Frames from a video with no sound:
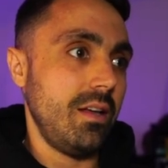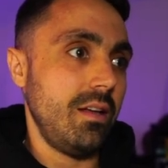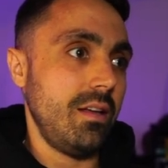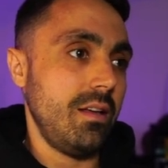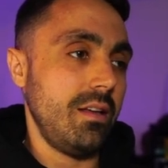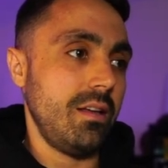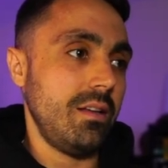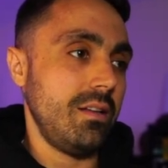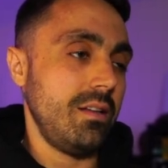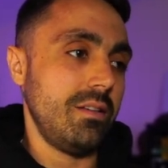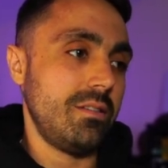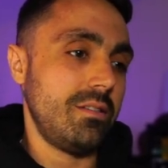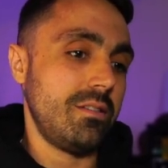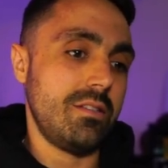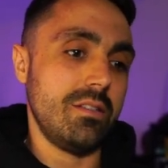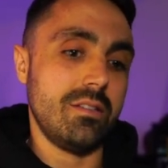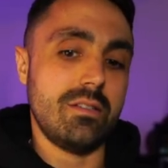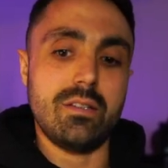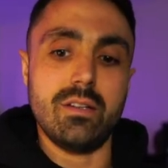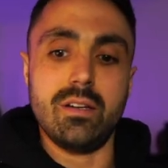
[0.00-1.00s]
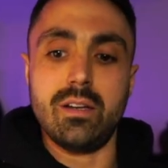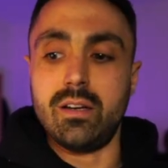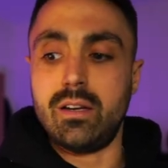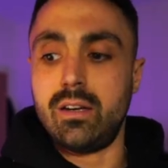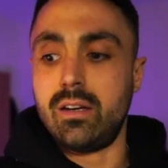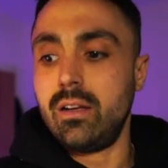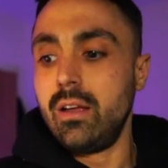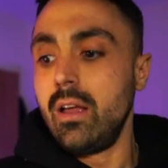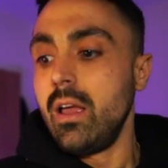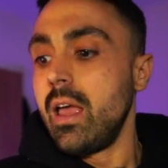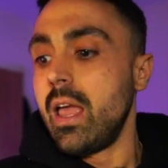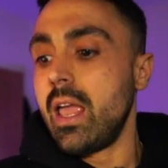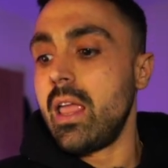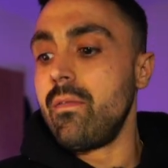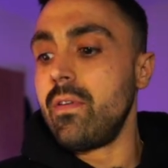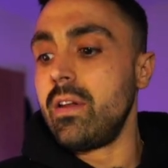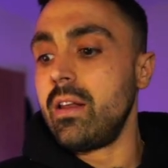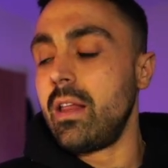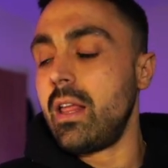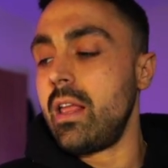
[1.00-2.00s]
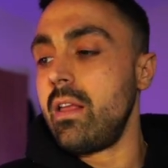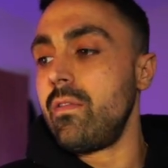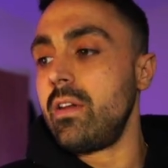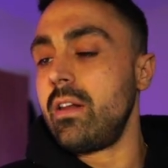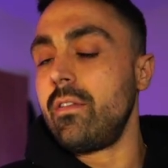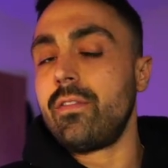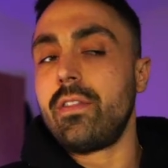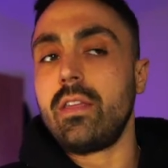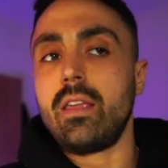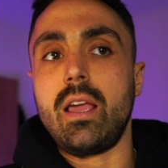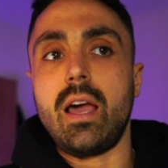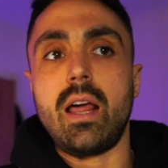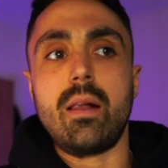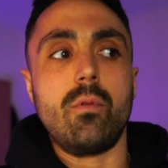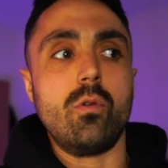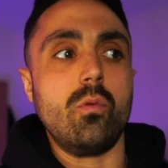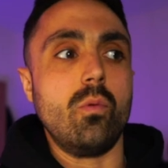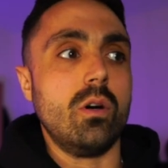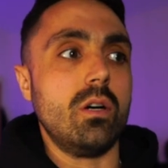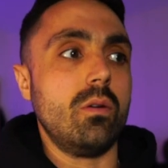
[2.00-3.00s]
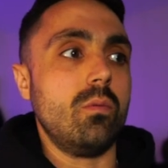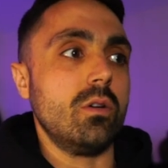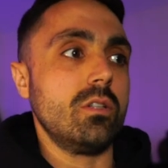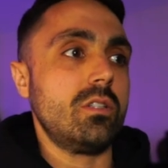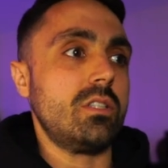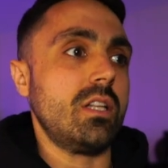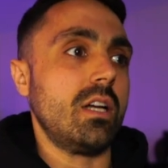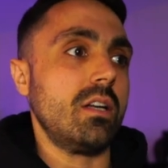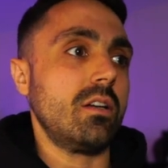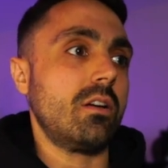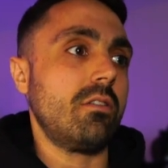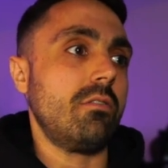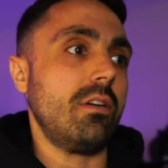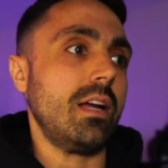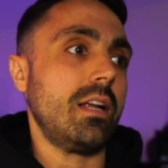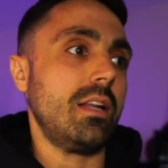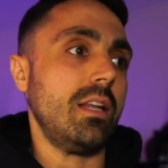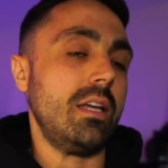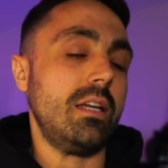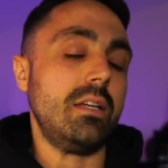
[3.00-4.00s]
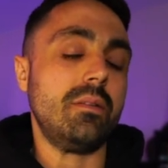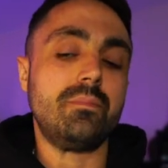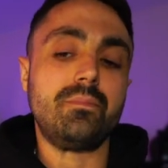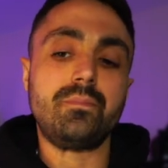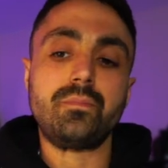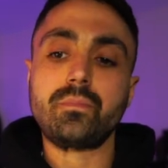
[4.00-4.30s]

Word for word: It's just uh, even even if the animal was stunned correctly,